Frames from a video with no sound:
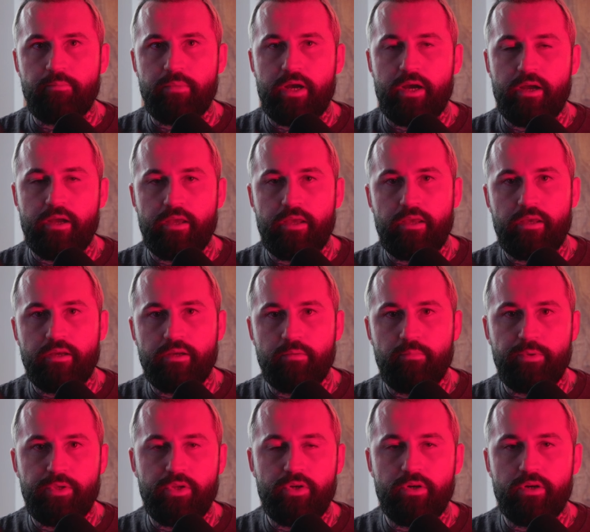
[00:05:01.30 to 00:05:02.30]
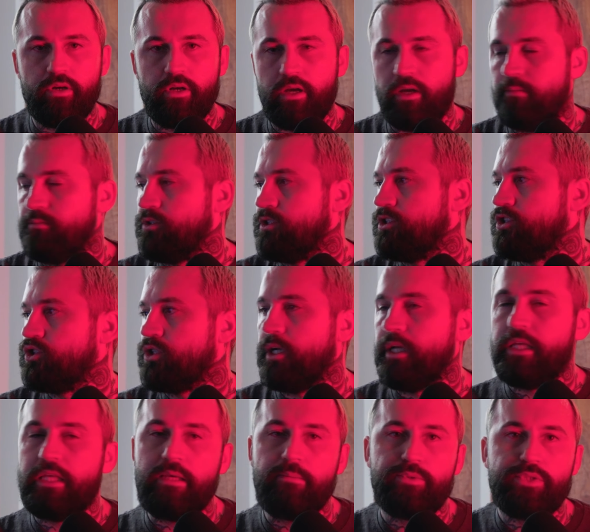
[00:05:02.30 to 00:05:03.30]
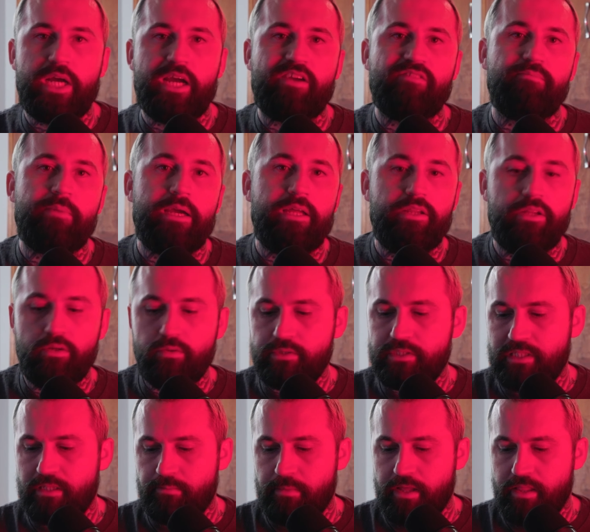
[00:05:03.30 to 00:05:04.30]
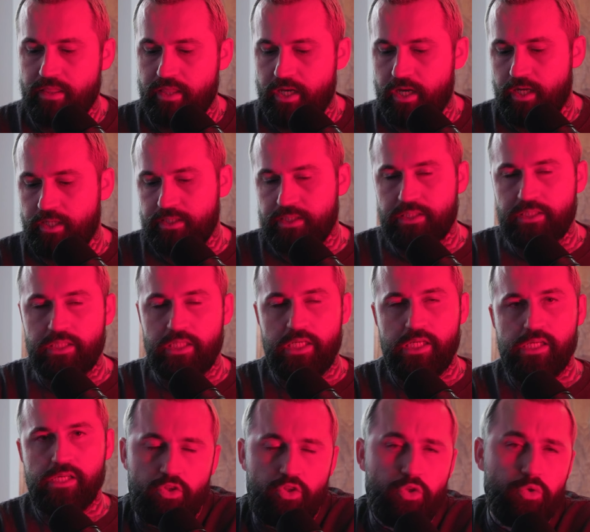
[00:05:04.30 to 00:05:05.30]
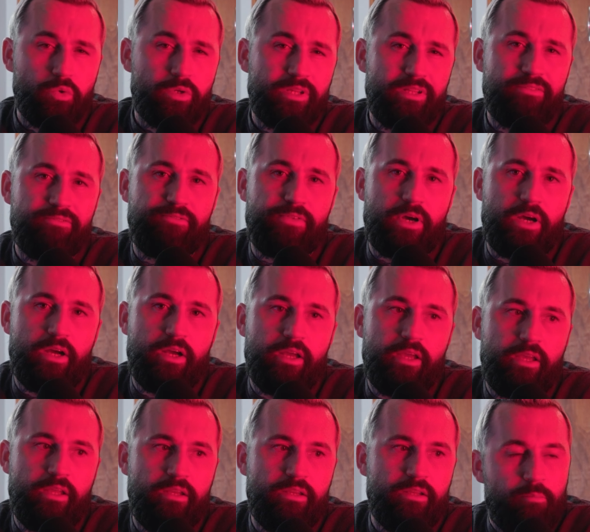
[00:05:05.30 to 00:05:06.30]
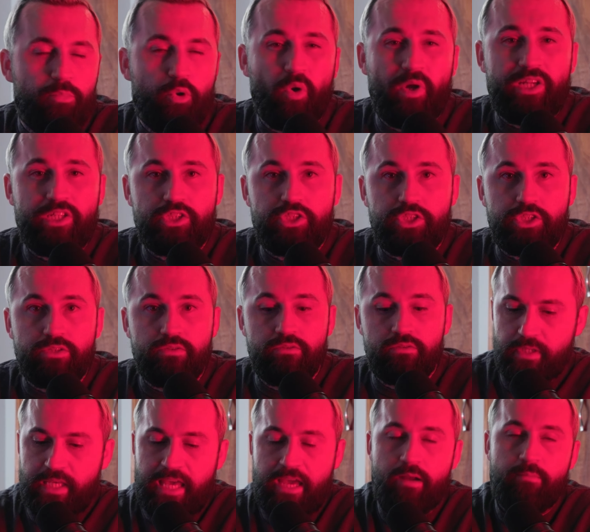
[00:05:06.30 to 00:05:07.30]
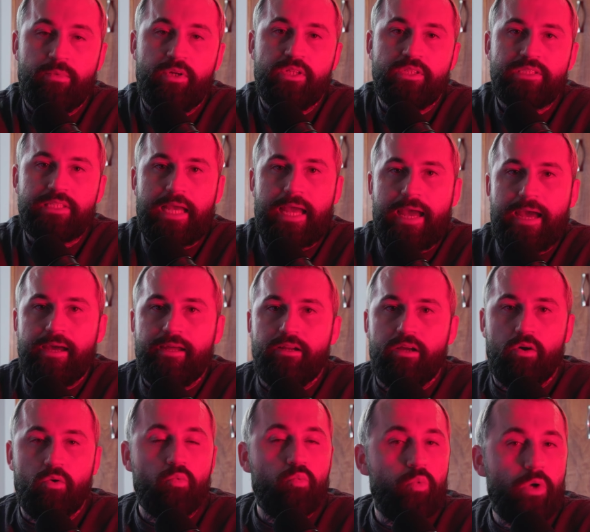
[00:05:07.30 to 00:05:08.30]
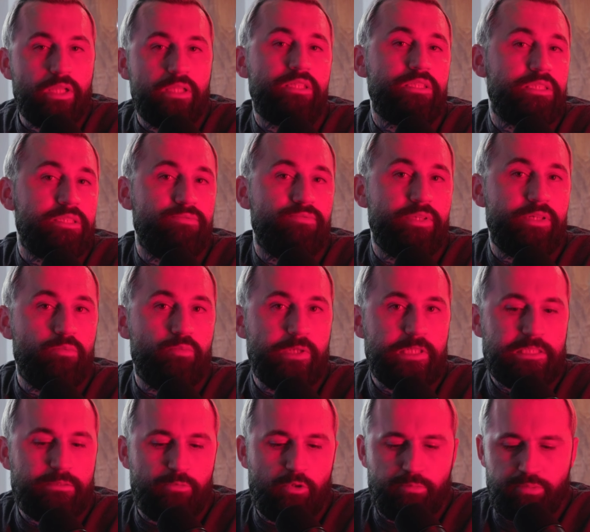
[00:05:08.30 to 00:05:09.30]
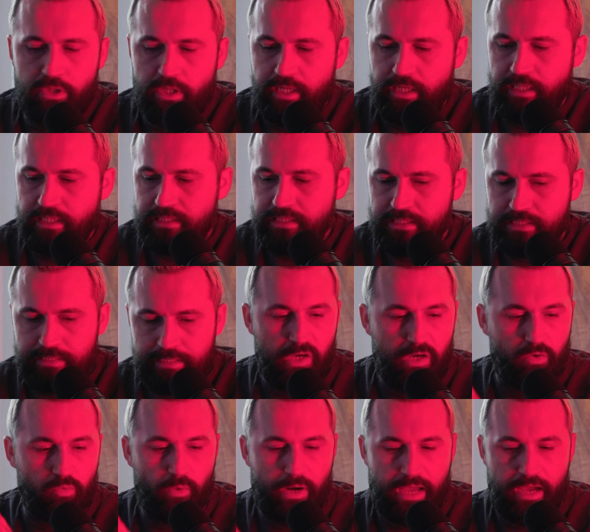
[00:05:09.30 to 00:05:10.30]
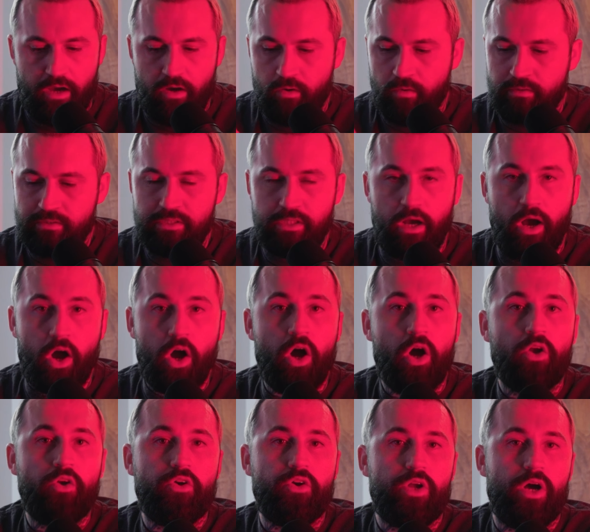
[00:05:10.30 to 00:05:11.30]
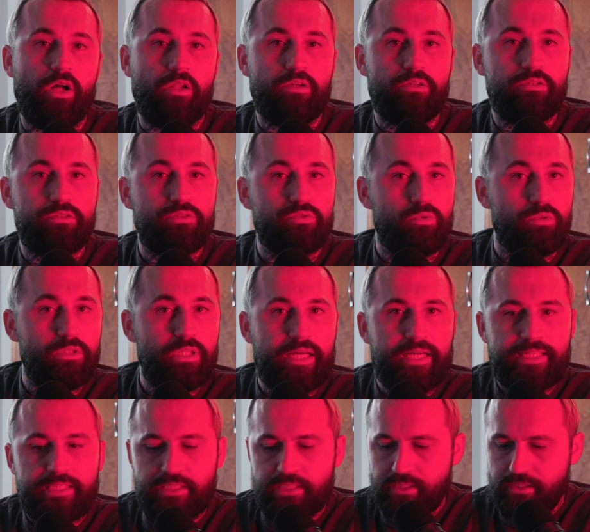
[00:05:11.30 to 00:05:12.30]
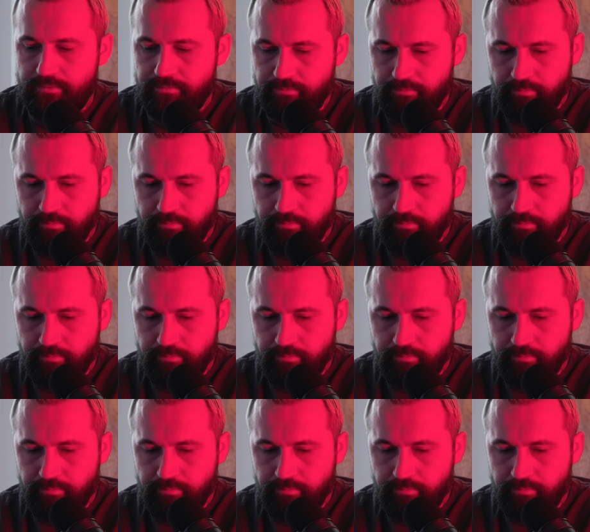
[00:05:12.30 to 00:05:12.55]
my computer. I'm just trying to keep track of my notes and my thoughts. You can find point and shoot cameras at a relatively reasonable price, around $100 or less,